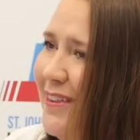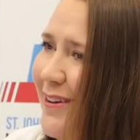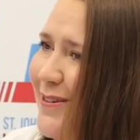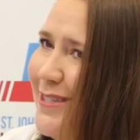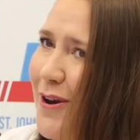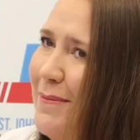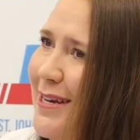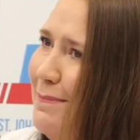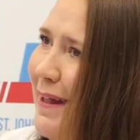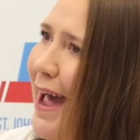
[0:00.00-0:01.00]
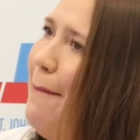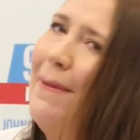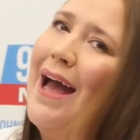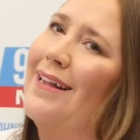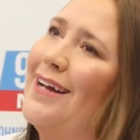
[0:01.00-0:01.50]
there was so much black
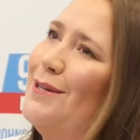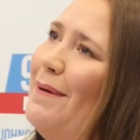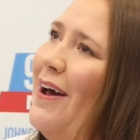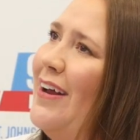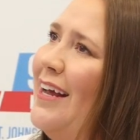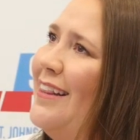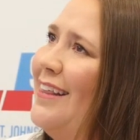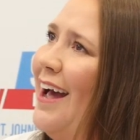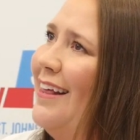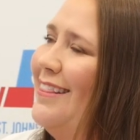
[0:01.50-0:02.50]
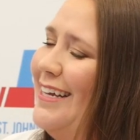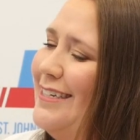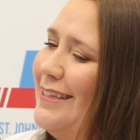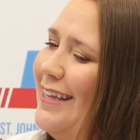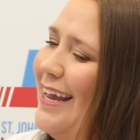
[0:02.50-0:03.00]
backlash about it that they
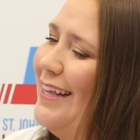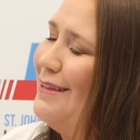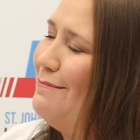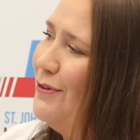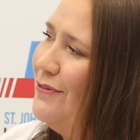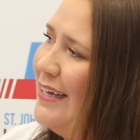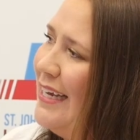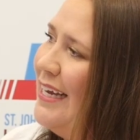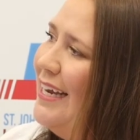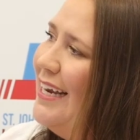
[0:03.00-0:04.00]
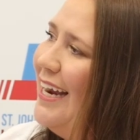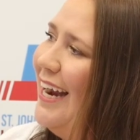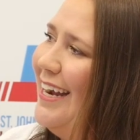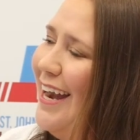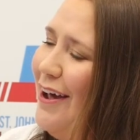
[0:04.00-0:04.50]
delayed the movie,
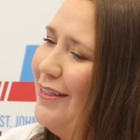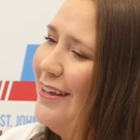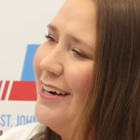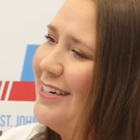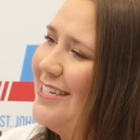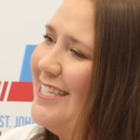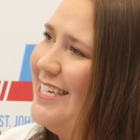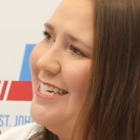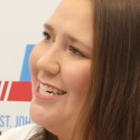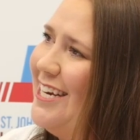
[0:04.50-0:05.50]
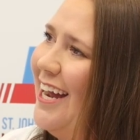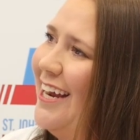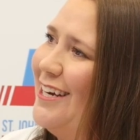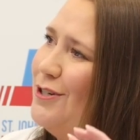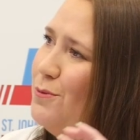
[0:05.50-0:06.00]
and now they're C G
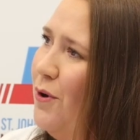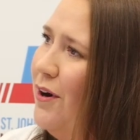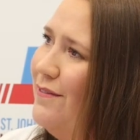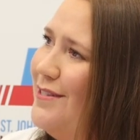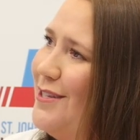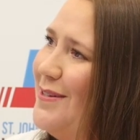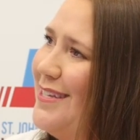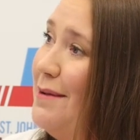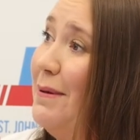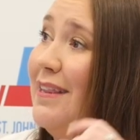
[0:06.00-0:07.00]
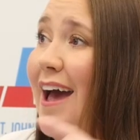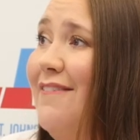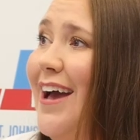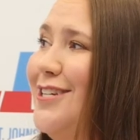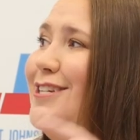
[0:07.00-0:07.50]
I-ing dwarves. So it's going to be
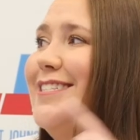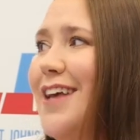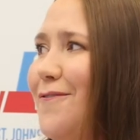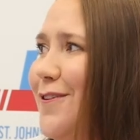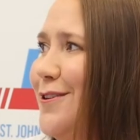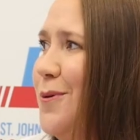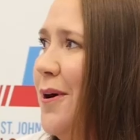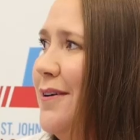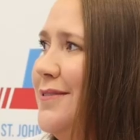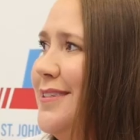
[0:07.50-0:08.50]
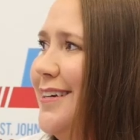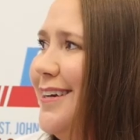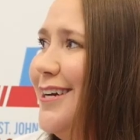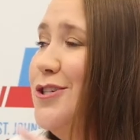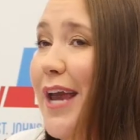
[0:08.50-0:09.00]
live action except for the dwarves,
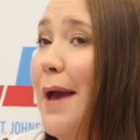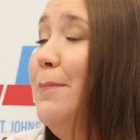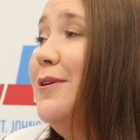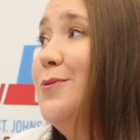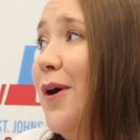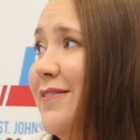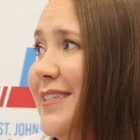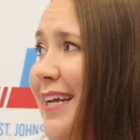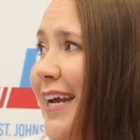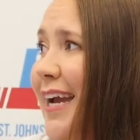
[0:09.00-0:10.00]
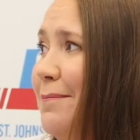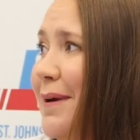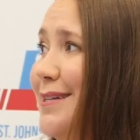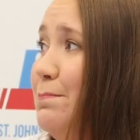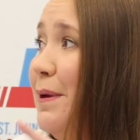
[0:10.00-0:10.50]
because you can't put dwarves in it
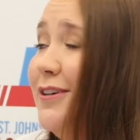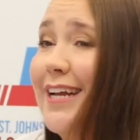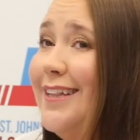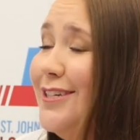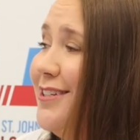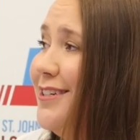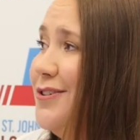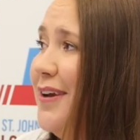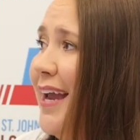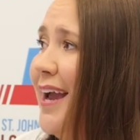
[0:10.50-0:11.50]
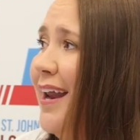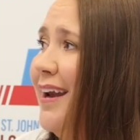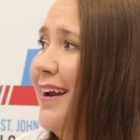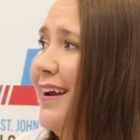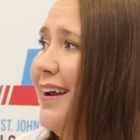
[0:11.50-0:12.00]
because Peter Dinklage said you
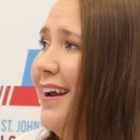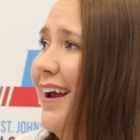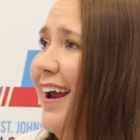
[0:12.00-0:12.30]
can't. Oh, my goodness.